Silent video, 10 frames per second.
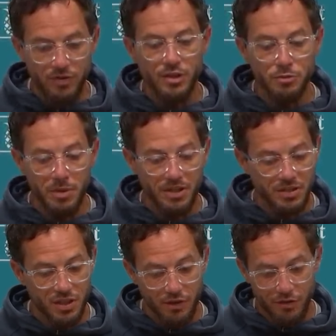his best
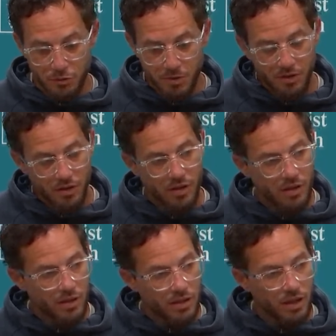stuff has been
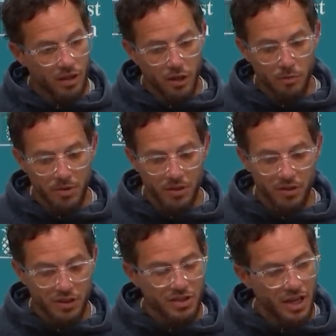um, in
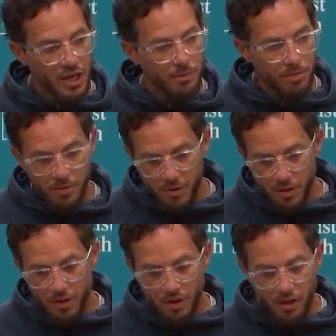this camp,
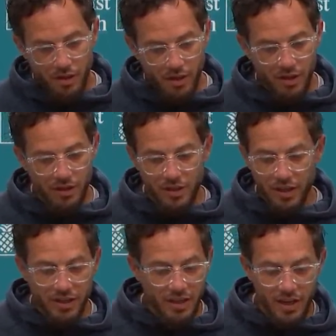uh, and I
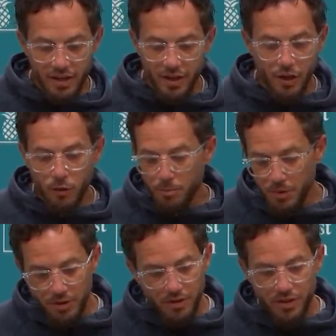can't help
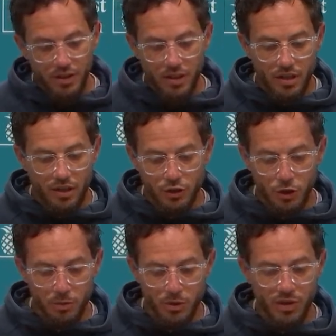but
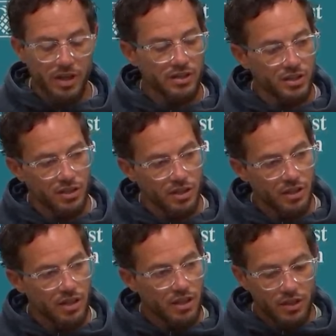attribute that to the
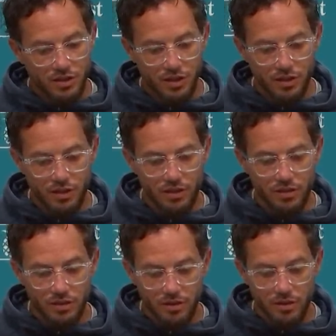to the
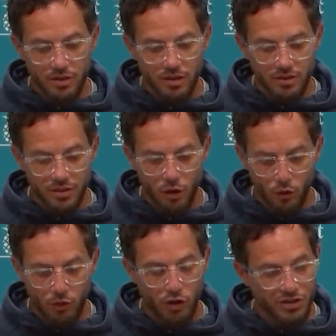
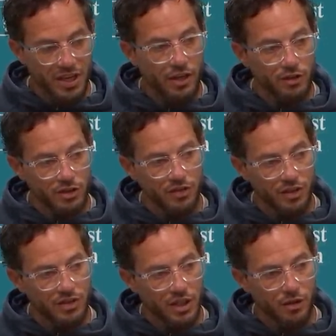overall talent of the
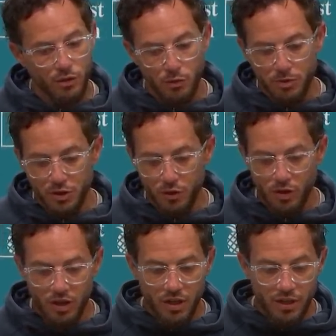entire room. So
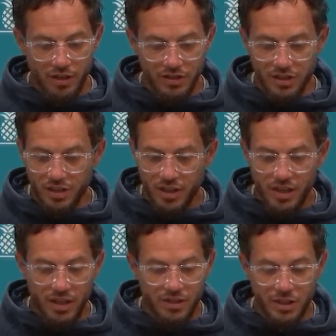it's
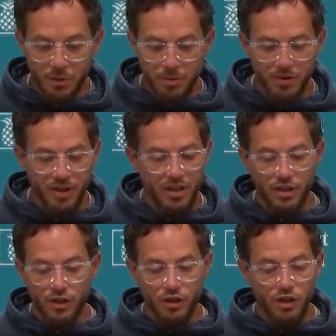it's something that
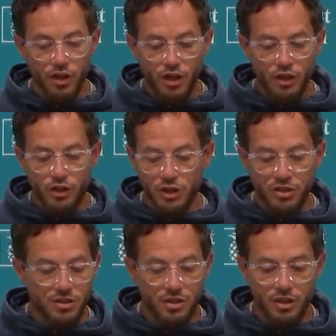you're
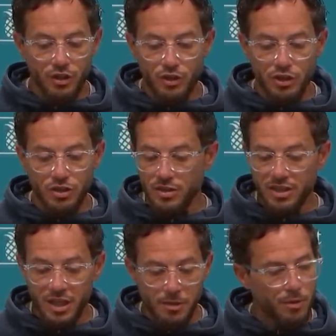just you just
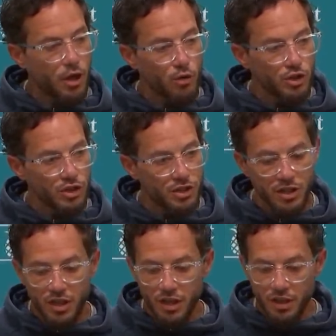keep coaching,
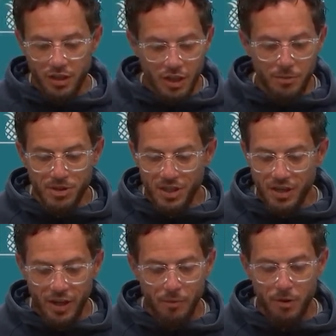you keep seeing
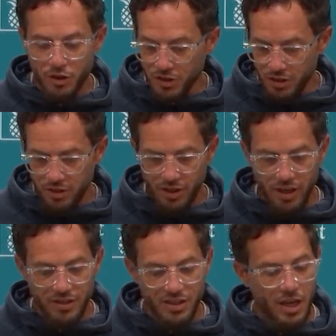how much
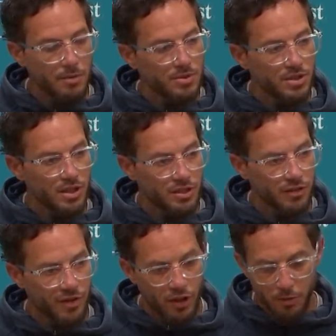guys' games can
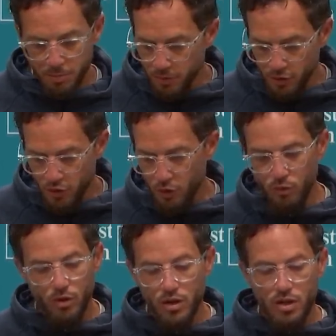develop. You don't
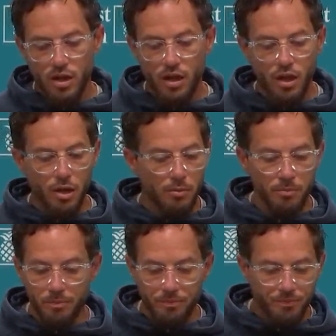um,
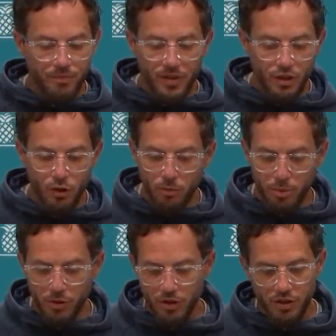you don't
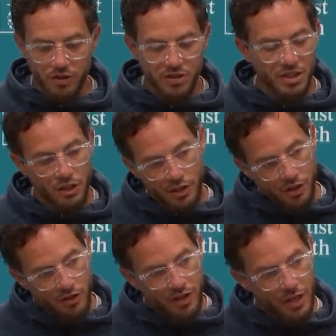put a ceiling
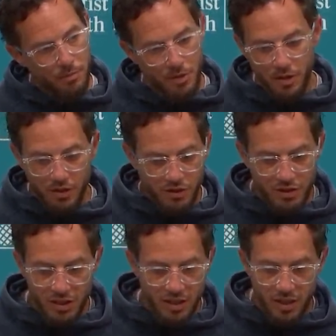on that
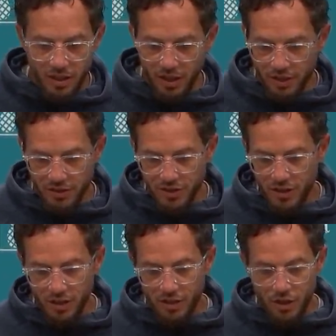because guys
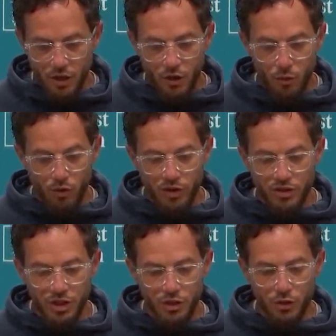uh, will
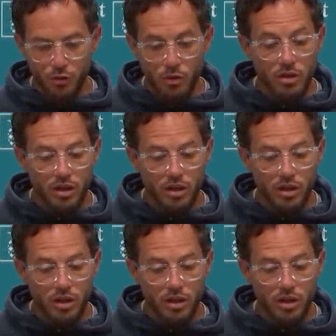continue